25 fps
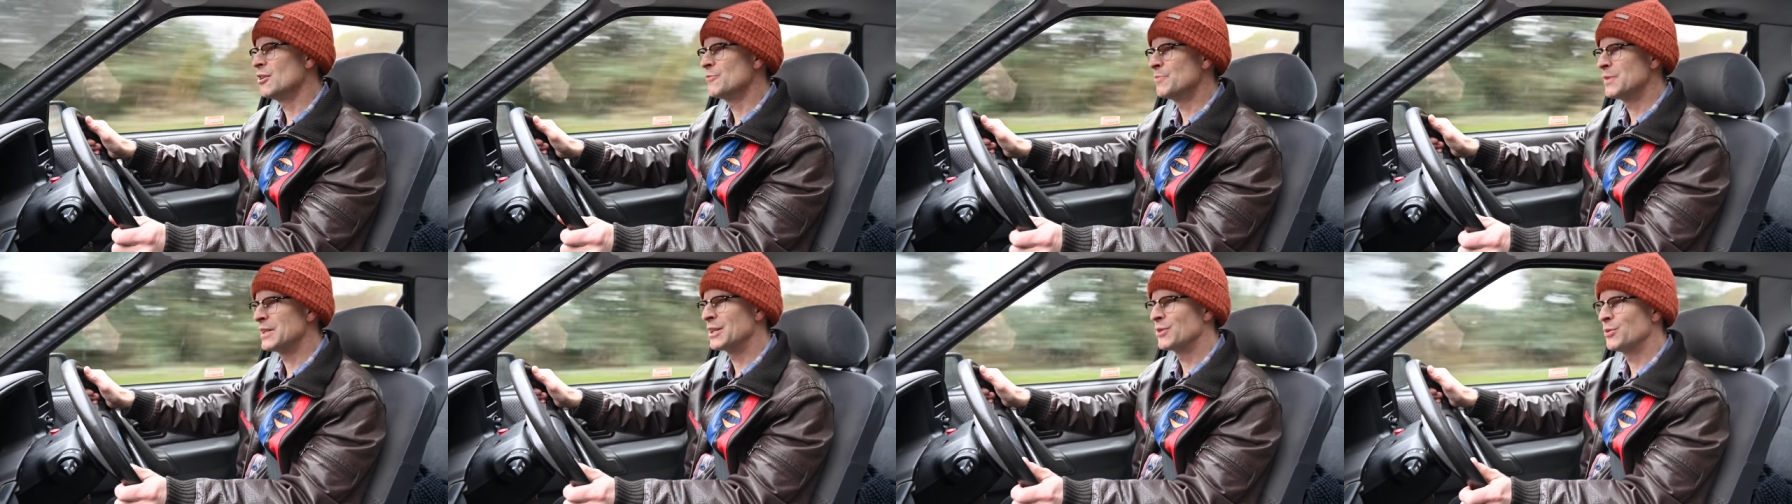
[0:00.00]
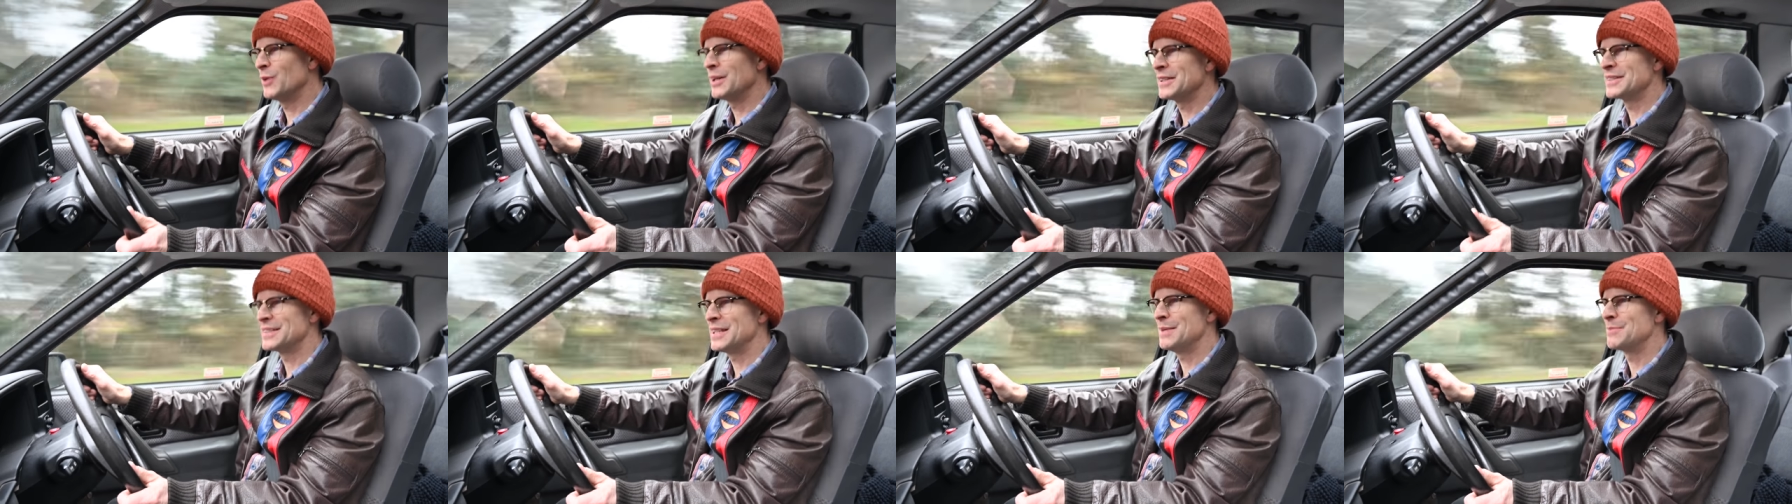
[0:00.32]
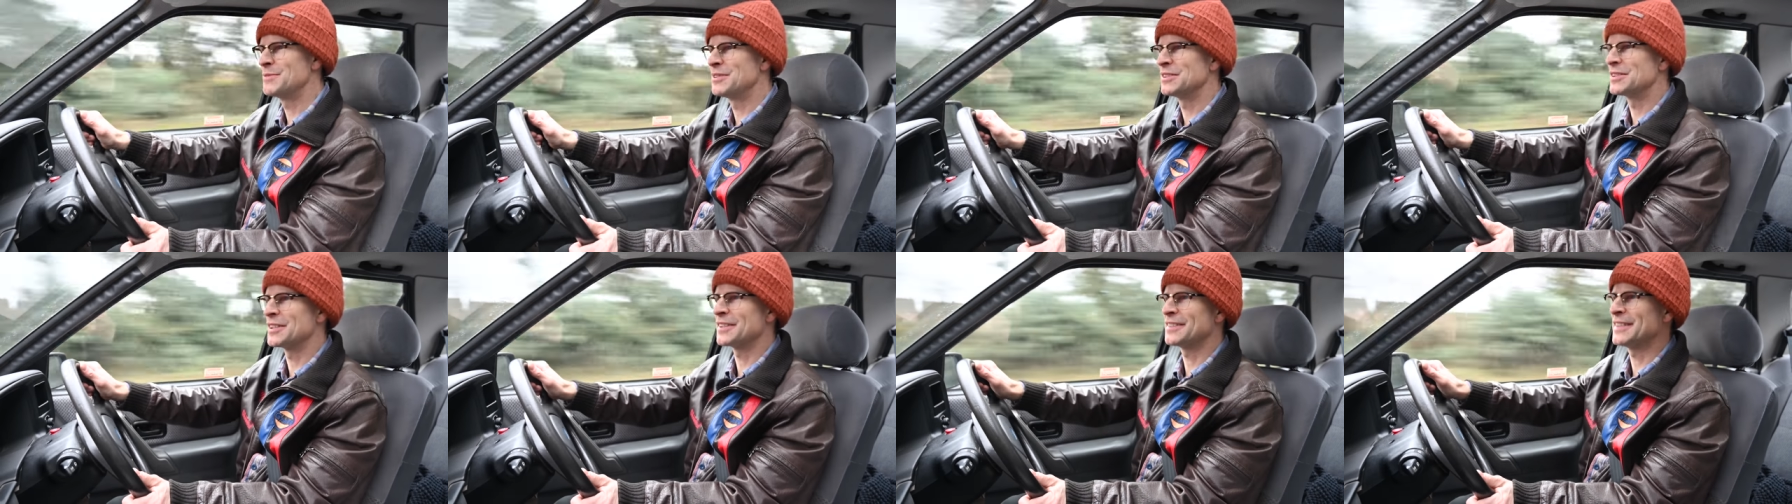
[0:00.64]
would be quite
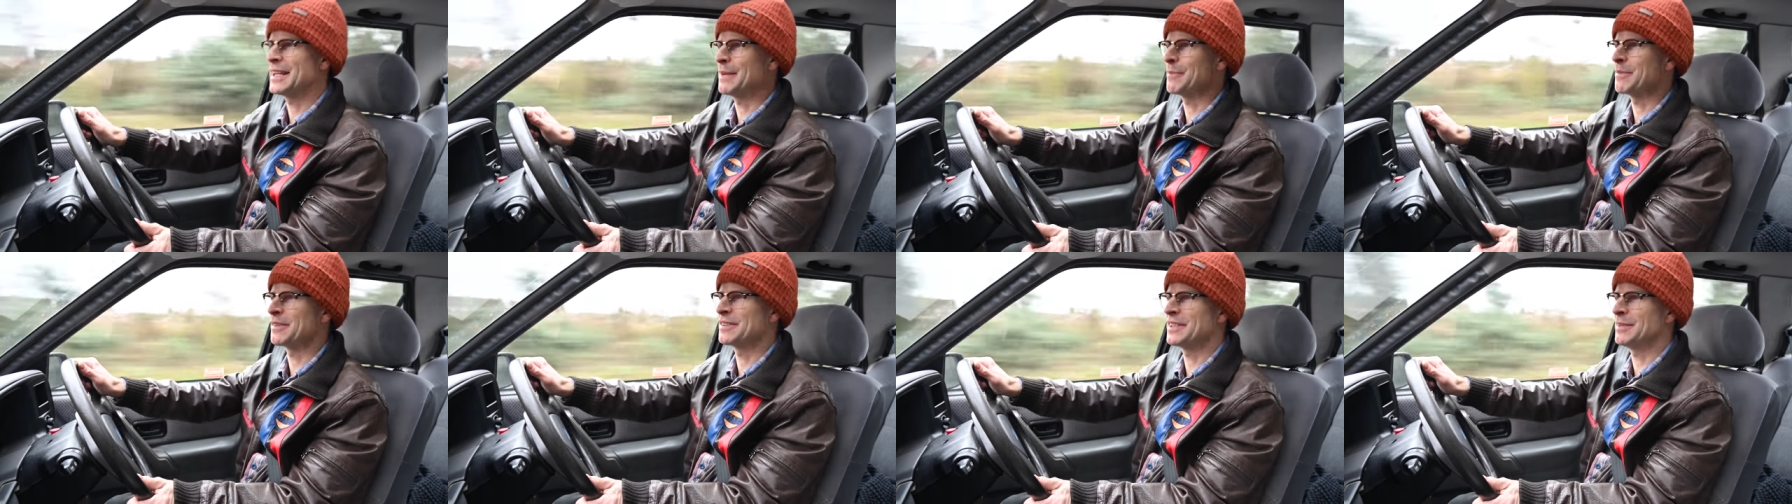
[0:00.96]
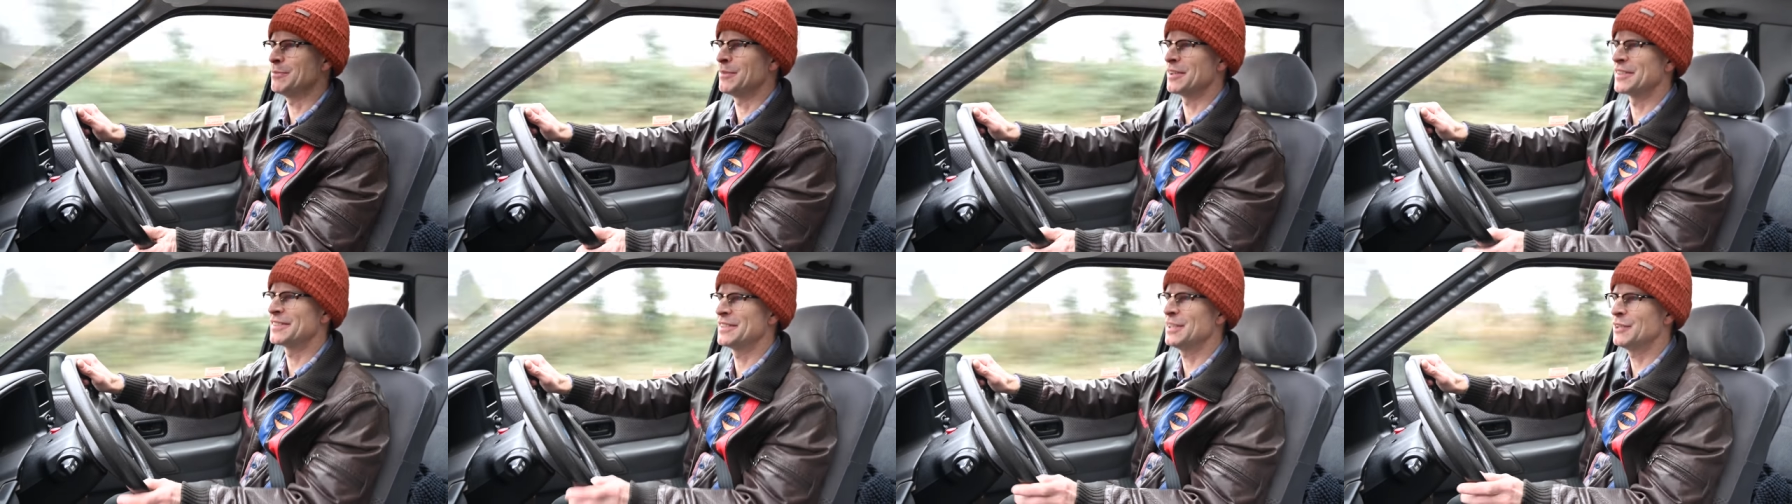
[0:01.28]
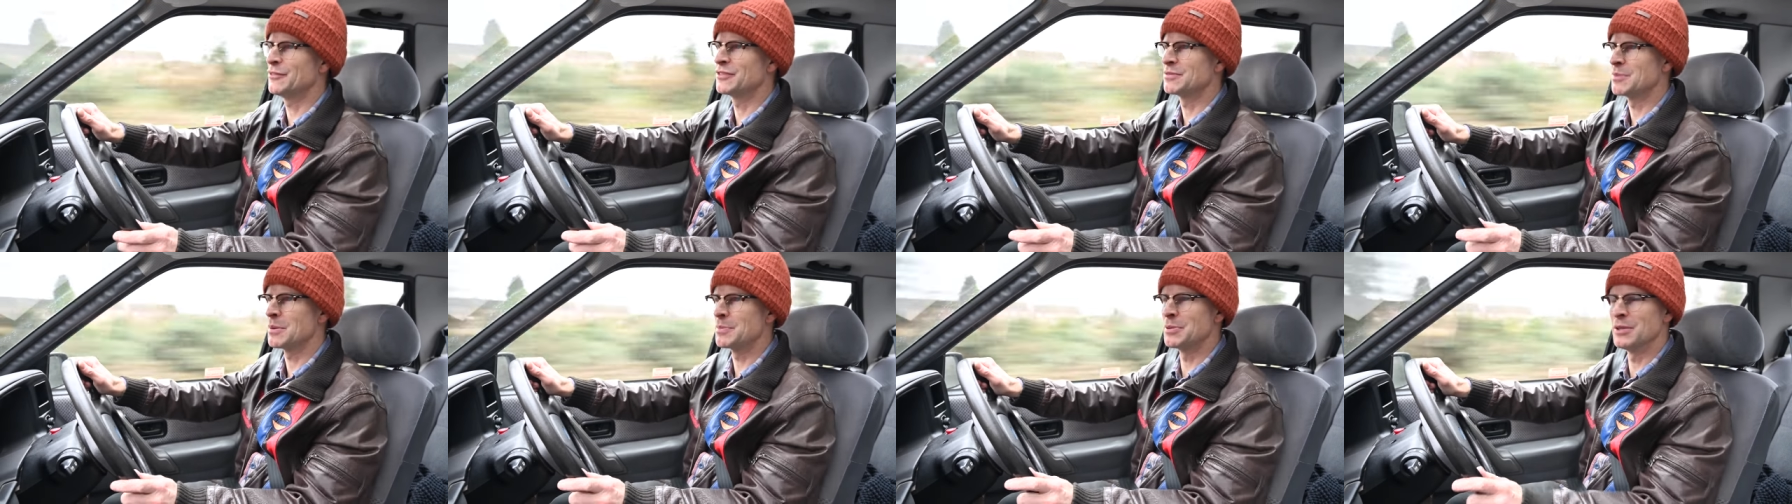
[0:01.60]
tempted to snap this up
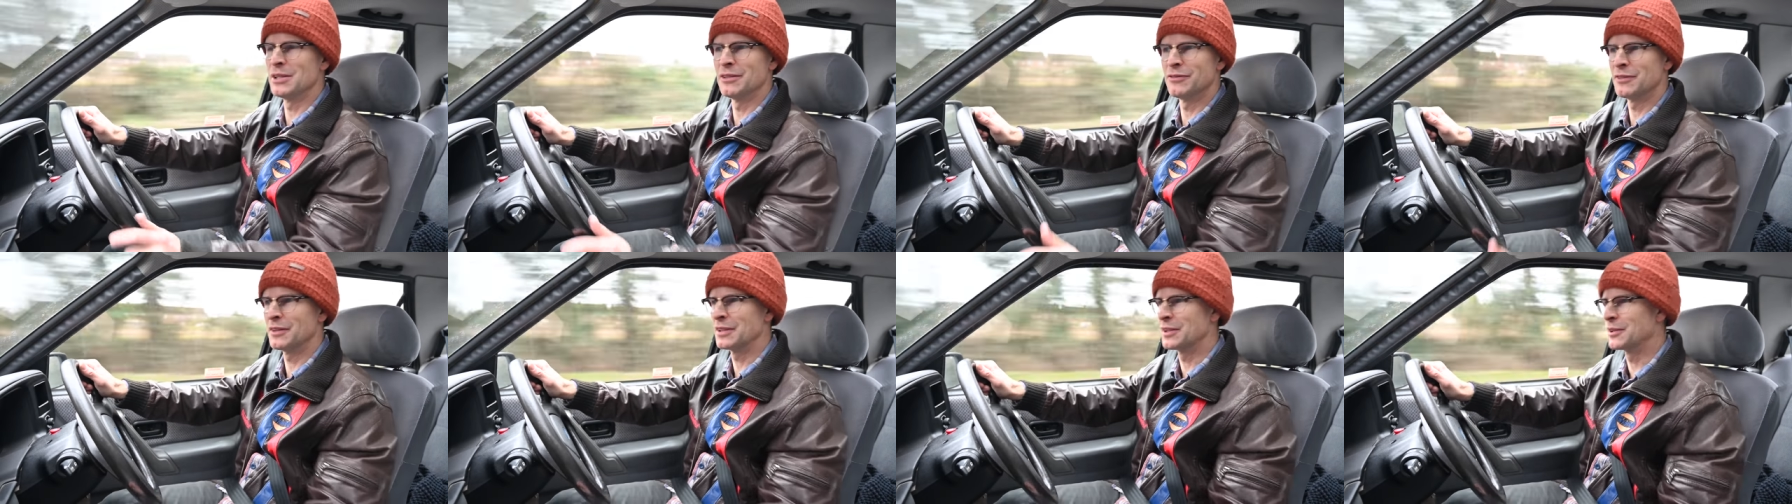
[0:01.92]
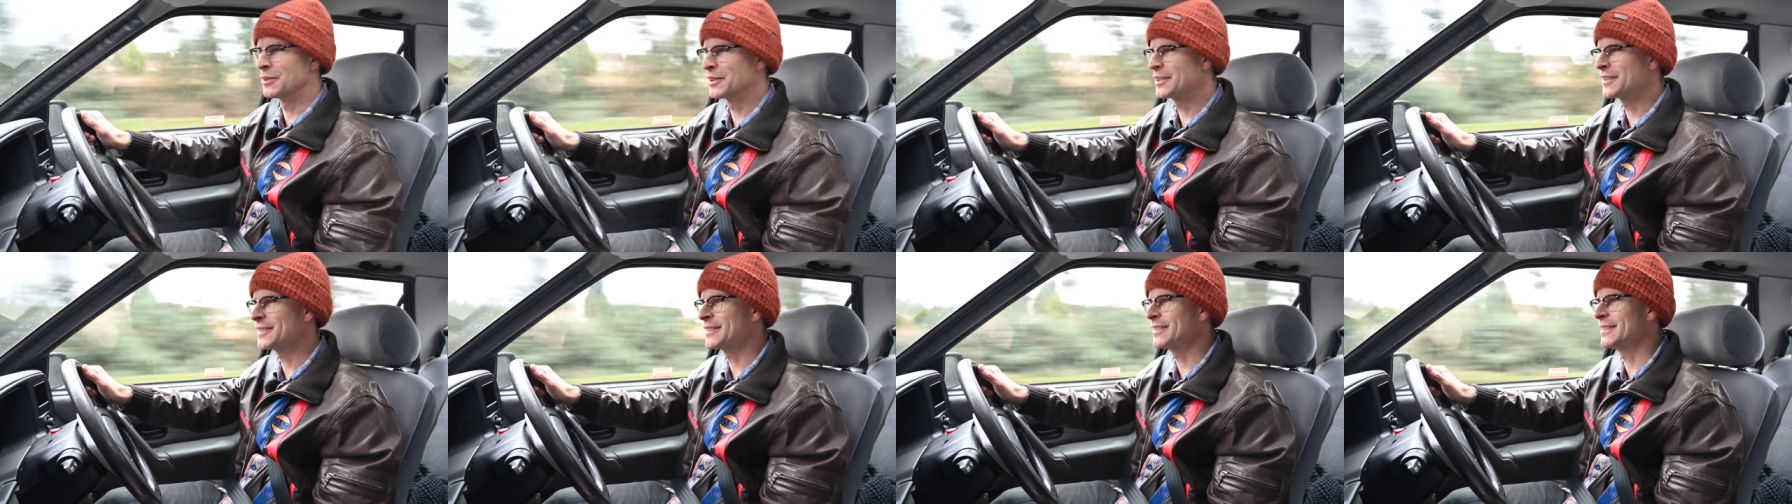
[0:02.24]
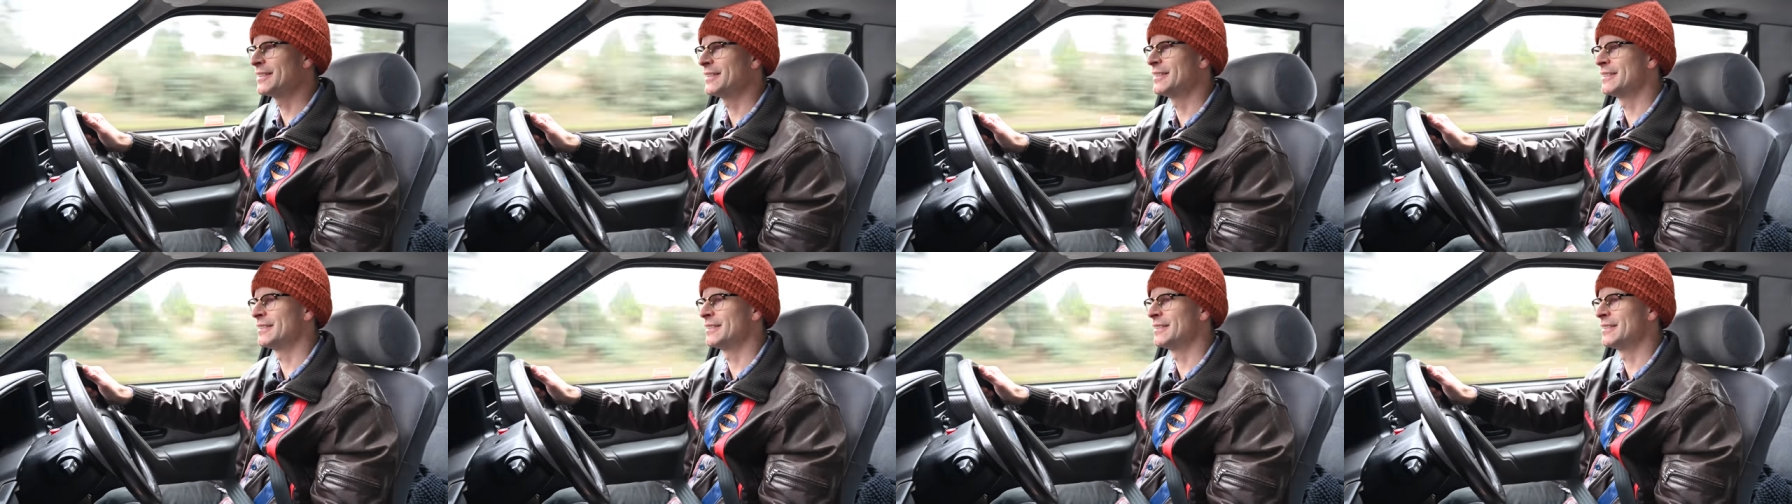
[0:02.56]
myself, to be perfectly honest.